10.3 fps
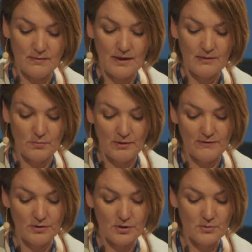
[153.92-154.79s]
that we
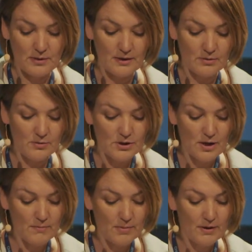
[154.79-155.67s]
were doing a good
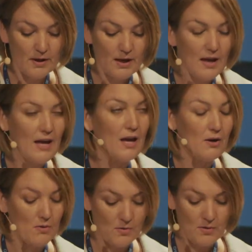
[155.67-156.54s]
job
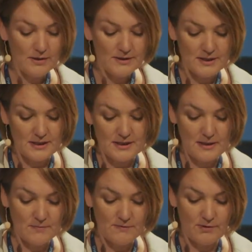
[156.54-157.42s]
and all the
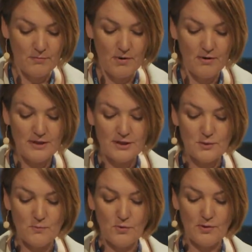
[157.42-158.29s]
systems were running
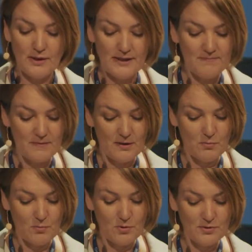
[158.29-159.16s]
smoothly, the
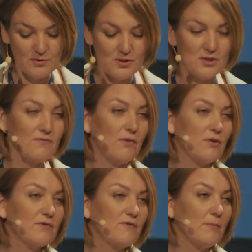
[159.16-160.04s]
water just
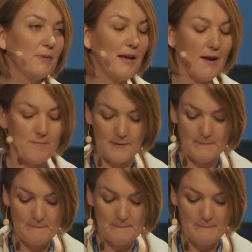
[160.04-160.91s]
flows from a tap.
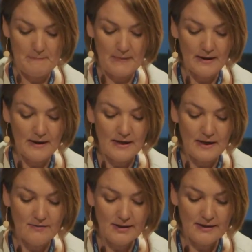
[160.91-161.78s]

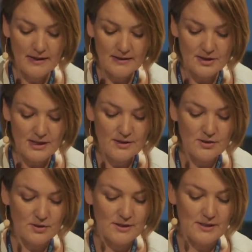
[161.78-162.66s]
Even the
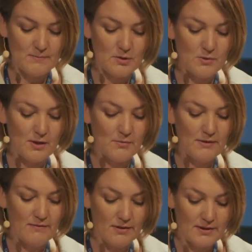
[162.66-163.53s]
legislation seemed to
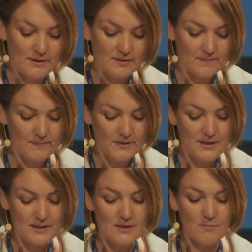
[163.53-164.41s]
agree with us,
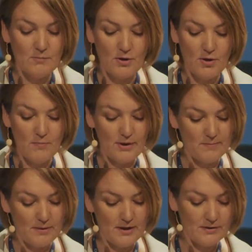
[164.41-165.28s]
since the monopoly
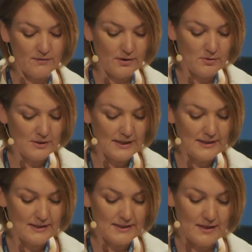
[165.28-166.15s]
part of the
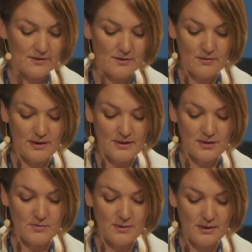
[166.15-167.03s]
utility sector has
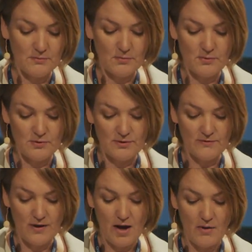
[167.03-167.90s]
strict rules
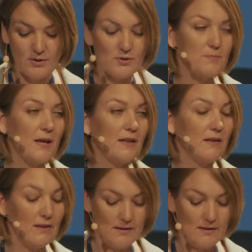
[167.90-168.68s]
of how you spend